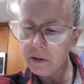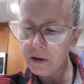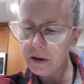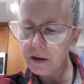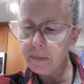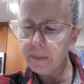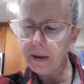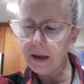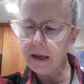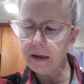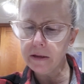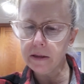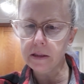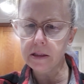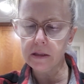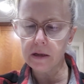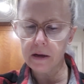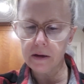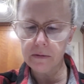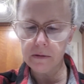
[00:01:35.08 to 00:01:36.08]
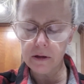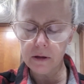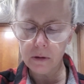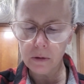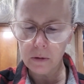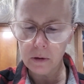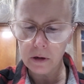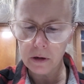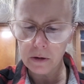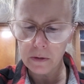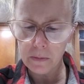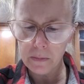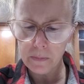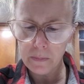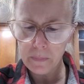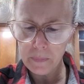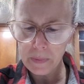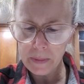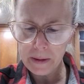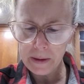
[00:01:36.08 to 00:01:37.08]
the commands of the Lord,
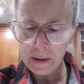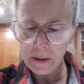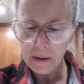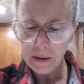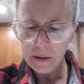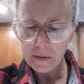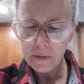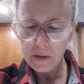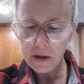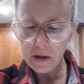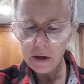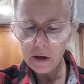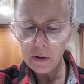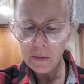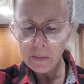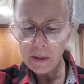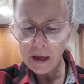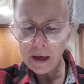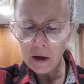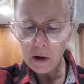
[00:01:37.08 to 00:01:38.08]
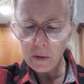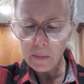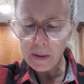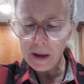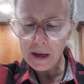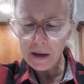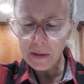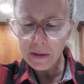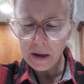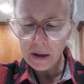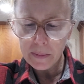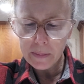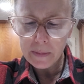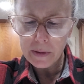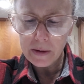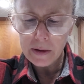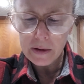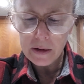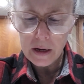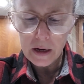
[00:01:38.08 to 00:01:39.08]
that you may obey them
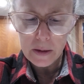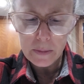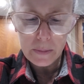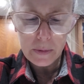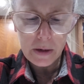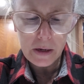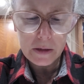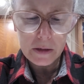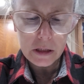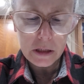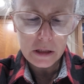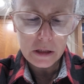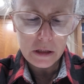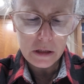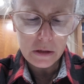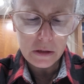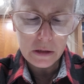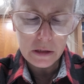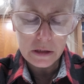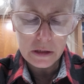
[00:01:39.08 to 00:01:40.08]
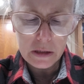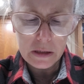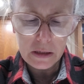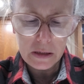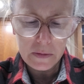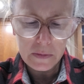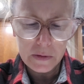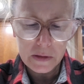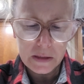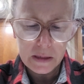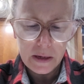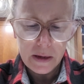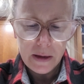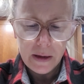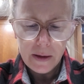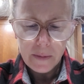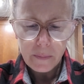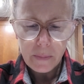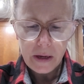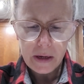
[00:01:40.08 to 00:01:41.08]
and not prostitute yourselves
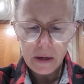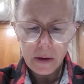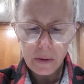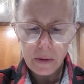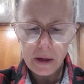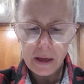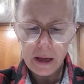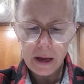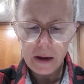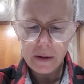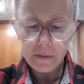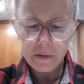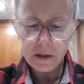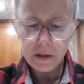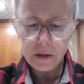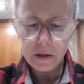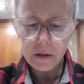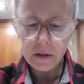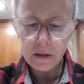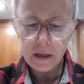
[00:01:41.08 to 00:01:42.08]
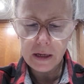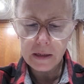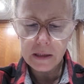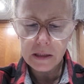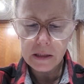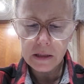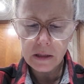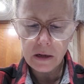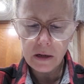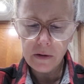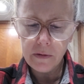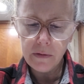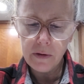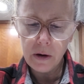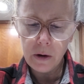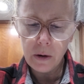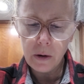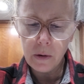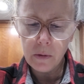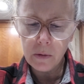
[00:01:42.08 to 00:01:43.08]
by going after the lusts of
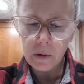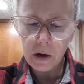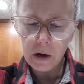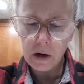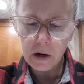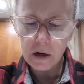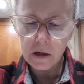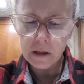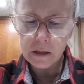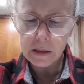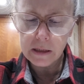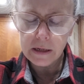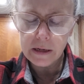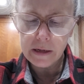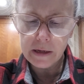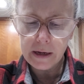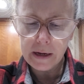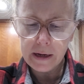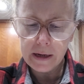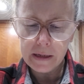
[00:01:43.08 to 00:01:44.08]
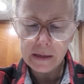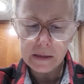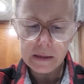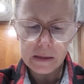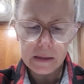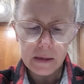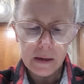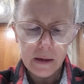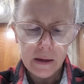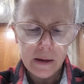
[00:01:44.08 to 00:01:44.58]
your own hearts and eyes.